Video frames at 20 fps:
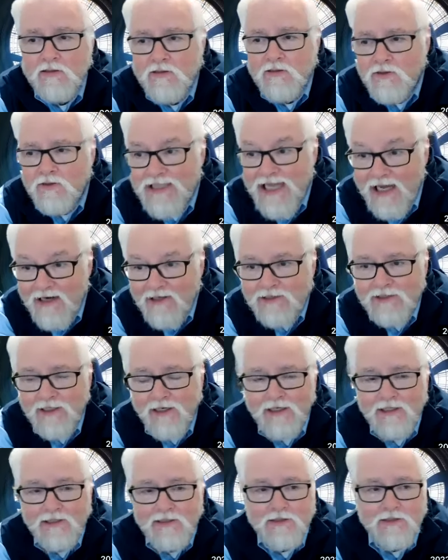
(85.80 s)
data
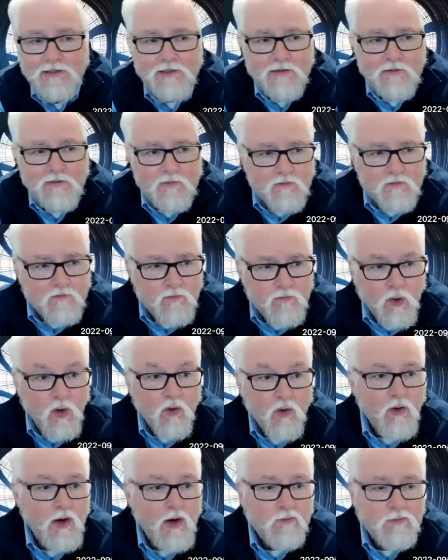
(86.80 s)
science
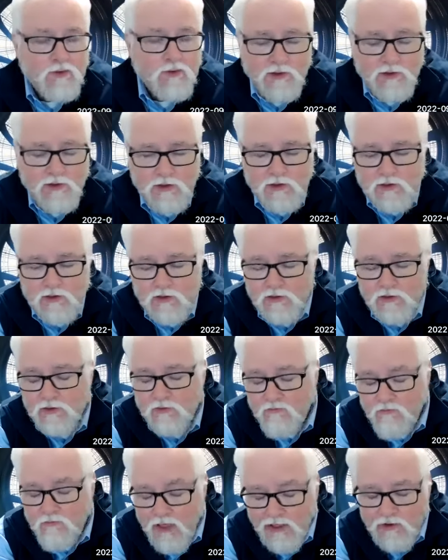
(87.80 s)
programs such as
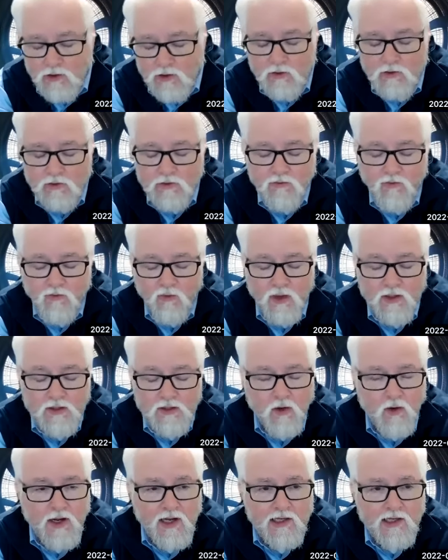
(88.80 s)
majors for
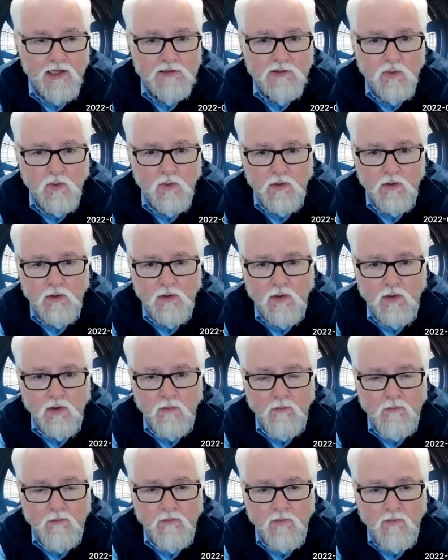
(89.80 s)
undergrads or
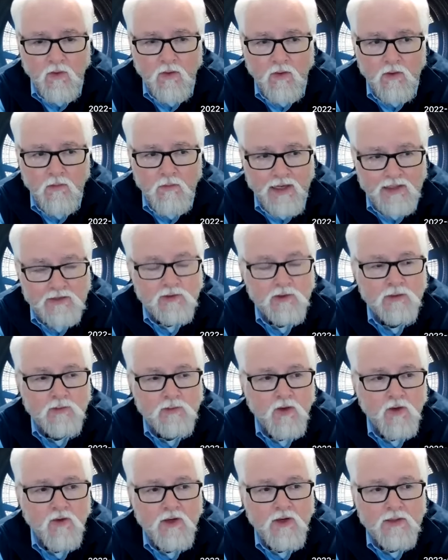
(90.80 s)
master's
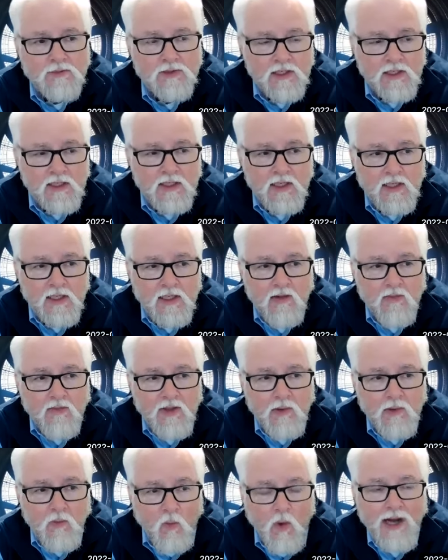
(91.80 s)
programs
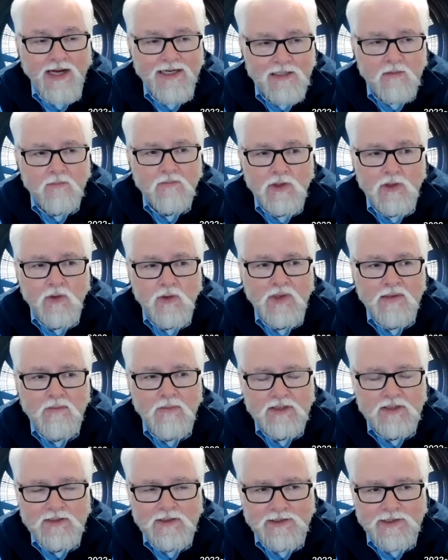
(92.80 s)
that wind up doing
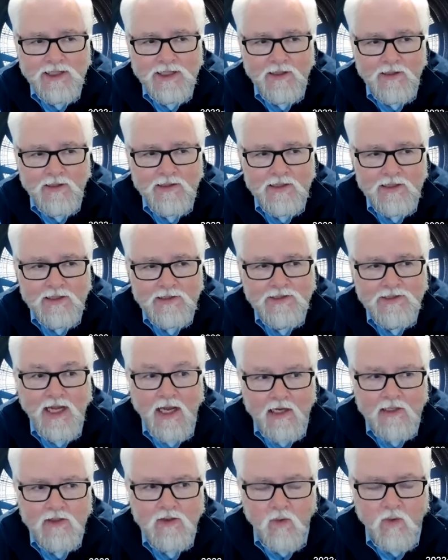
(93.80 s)
business analytics
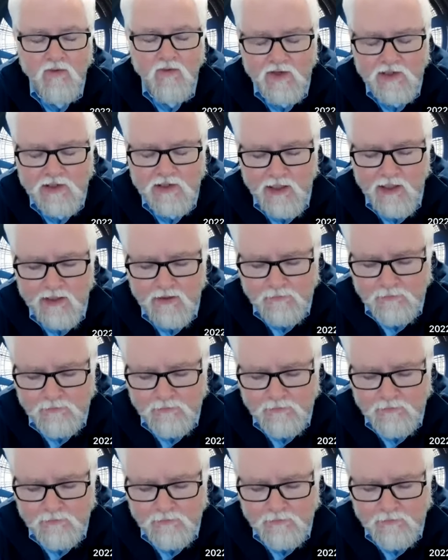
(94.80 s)
and or fintech.